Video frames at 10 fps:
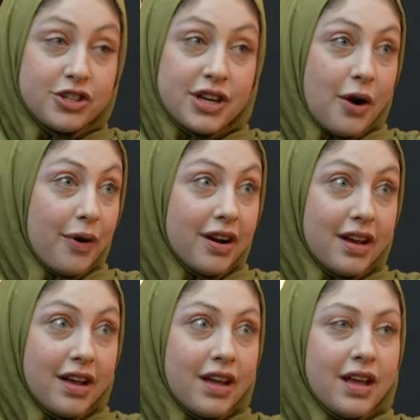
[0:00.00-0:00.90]
shower,
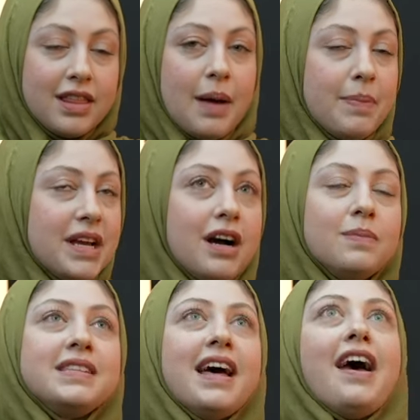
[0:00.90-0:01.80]
that
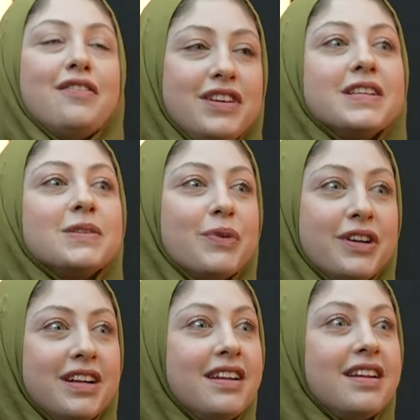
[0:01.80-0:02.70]
becomes the heaviest
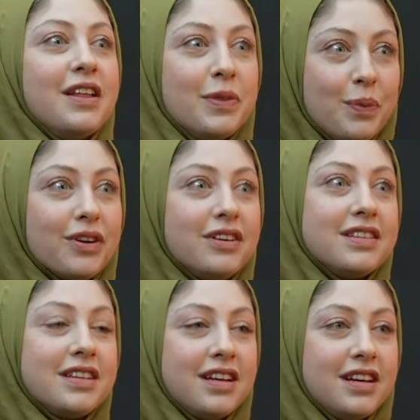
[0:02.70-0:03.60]
burden in the world.
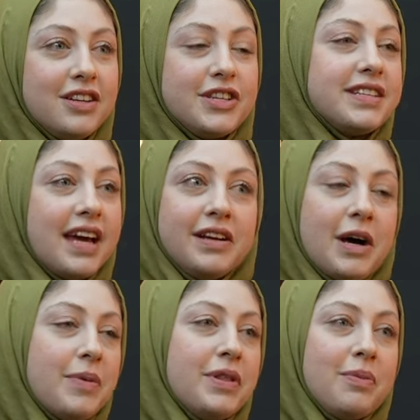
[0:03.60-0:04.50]
Just getting up
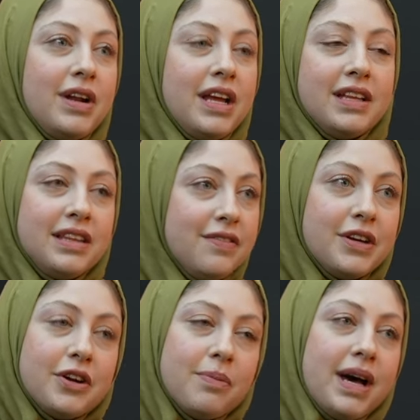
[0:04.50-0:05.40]
in the morning, eat the
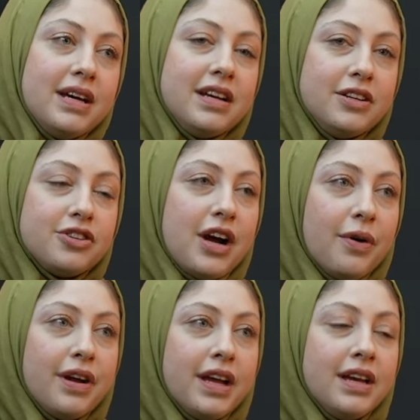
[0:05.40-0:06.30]
airbed, and
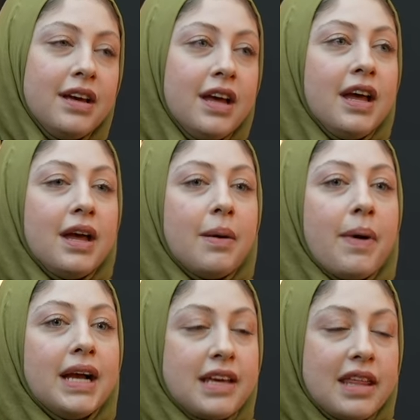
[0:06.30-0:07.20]
showering.
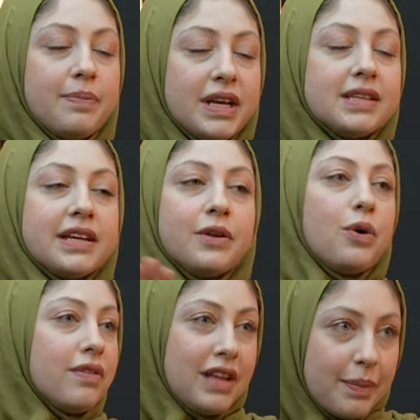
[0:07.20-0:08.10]
I say that because it could
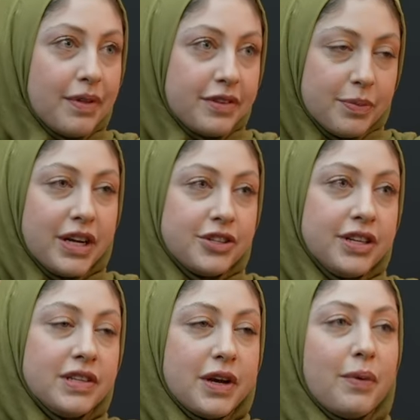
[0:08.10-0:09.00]
overlap with
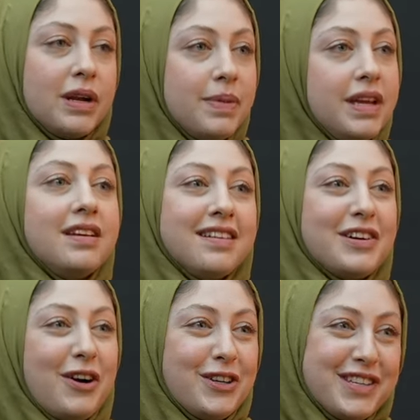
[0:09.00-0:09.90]
depression. So, I want to be
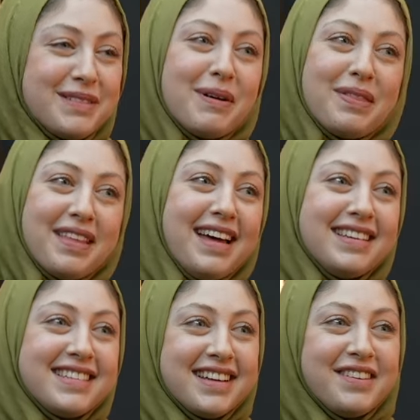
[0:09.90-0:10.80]
cautious about that.
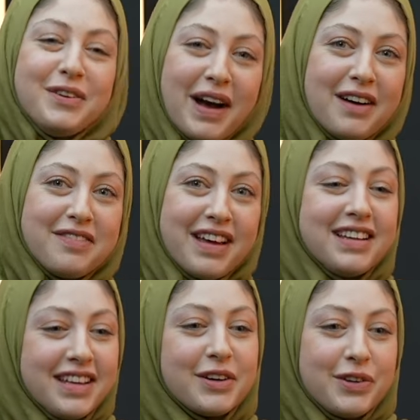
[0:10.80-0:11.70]
if you have that,
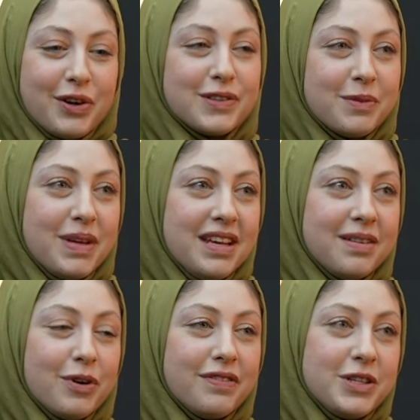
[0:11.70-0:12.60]
it could also be
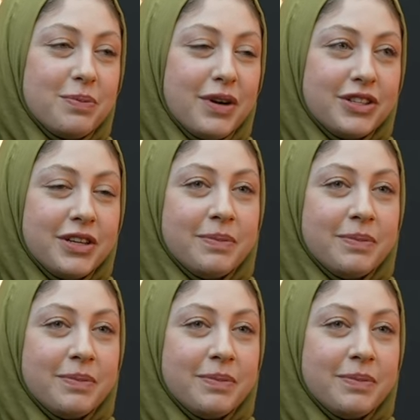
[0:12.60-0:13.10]
more of a depression.